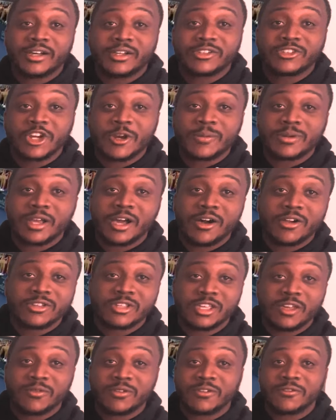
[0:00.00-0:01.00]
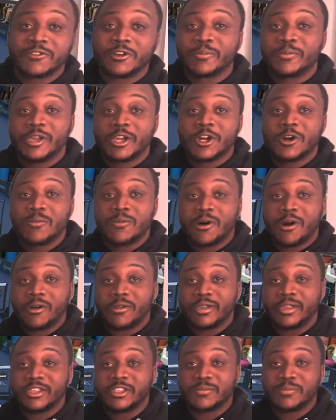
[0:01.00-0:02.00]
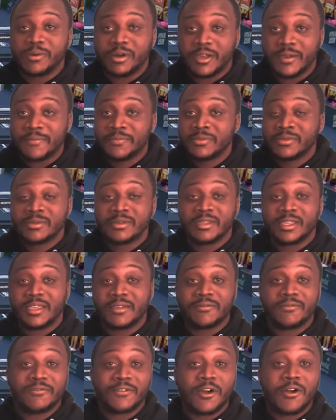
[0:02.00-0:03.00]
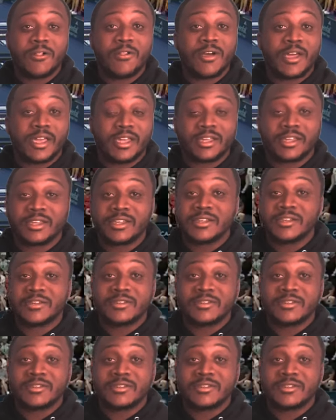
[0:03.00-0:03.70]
terminology of it for pickleball is, but it felt like